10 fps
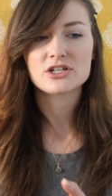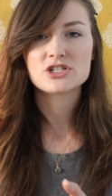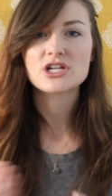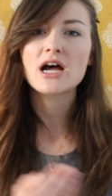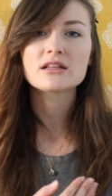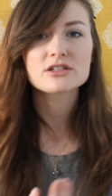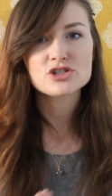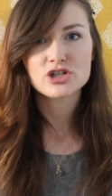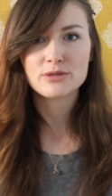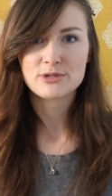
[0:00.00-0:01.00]

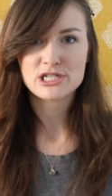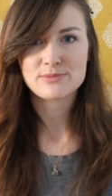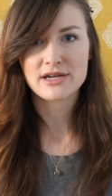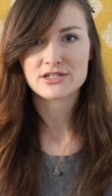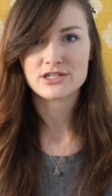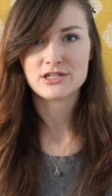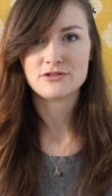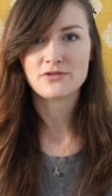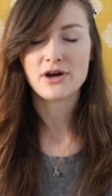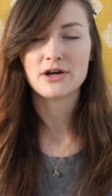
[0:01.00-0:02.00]
challenge your
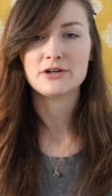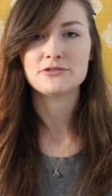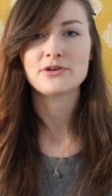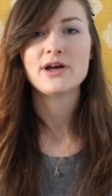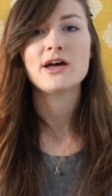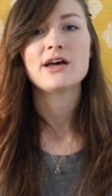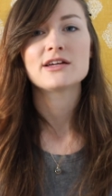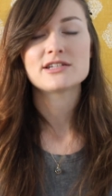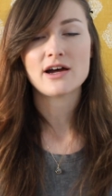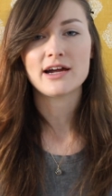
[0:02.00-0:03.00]
perspective of
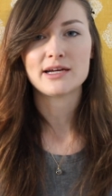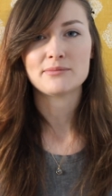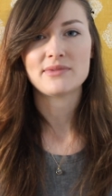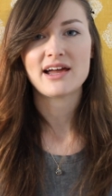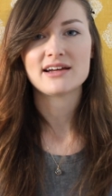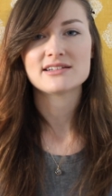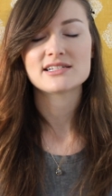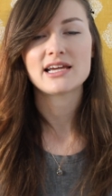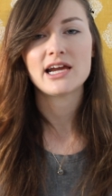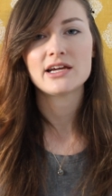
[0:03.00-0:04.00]
time and
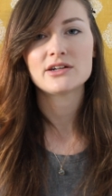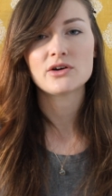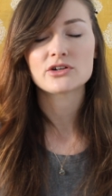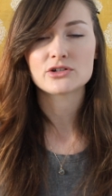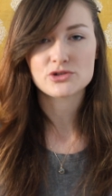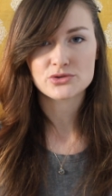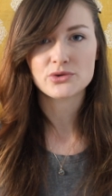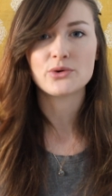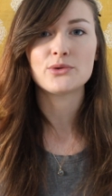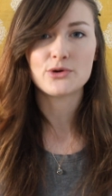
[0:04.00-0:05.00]
gain
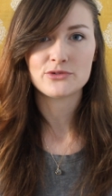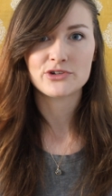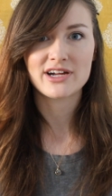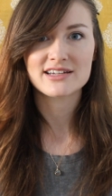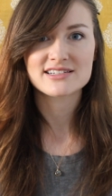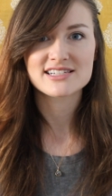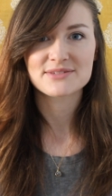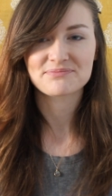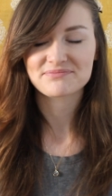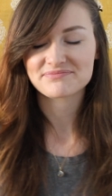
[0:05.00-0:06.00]
control over
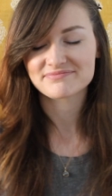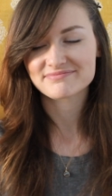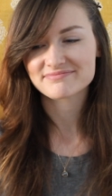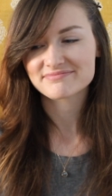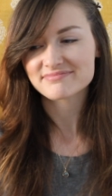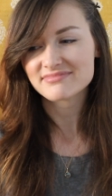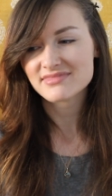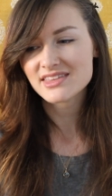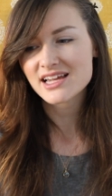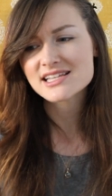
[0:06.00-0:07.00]
it.
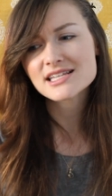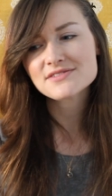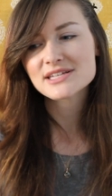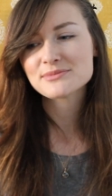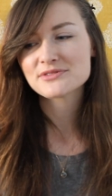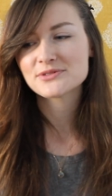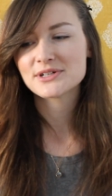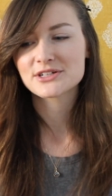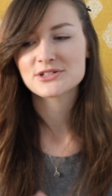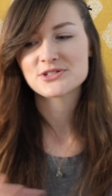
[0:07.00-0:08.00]
As I've said
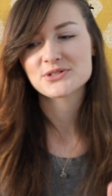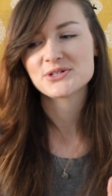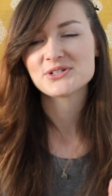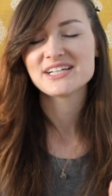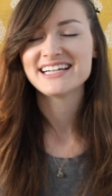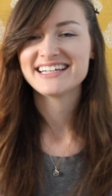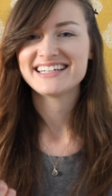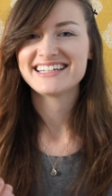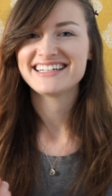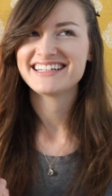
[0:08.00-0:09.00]
before, control
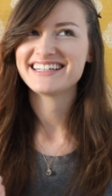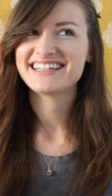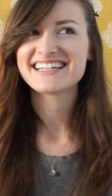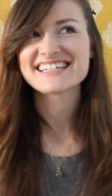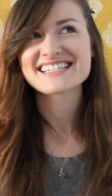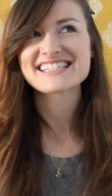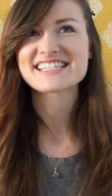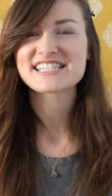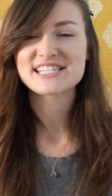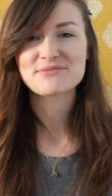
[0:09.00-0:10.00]
is
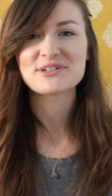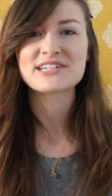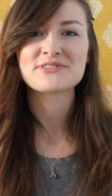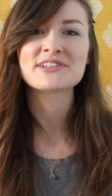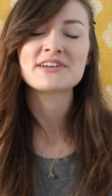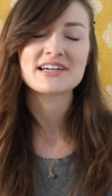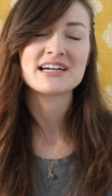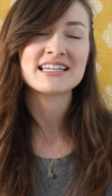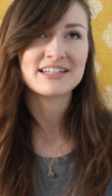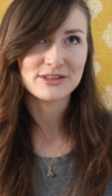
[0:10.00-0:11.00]
somewhat of
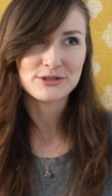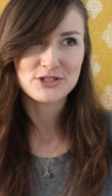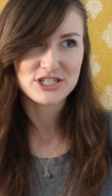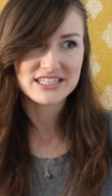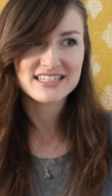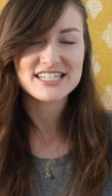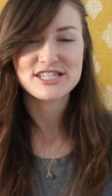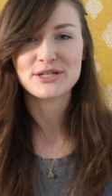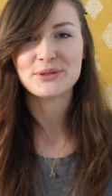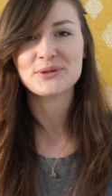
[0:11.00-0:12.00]
an illusion,
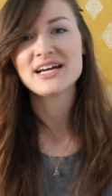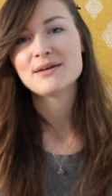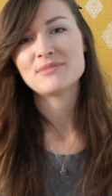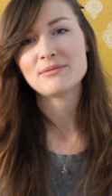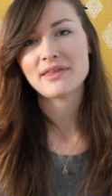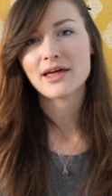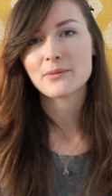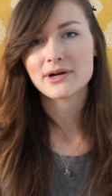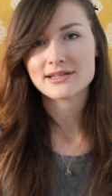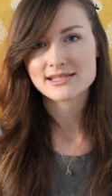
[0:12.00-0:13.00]
so maybe that
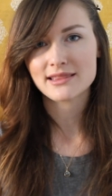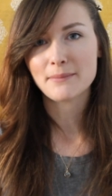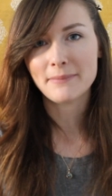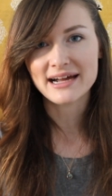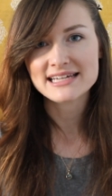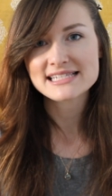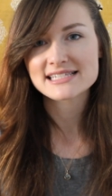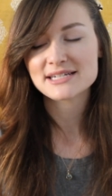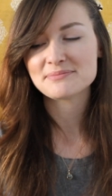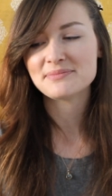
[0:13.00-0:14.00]
word isn't the
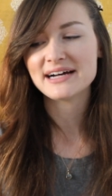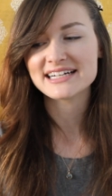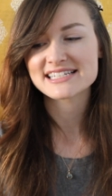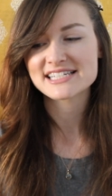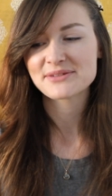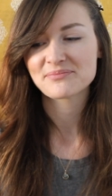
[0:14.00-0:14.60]
best, but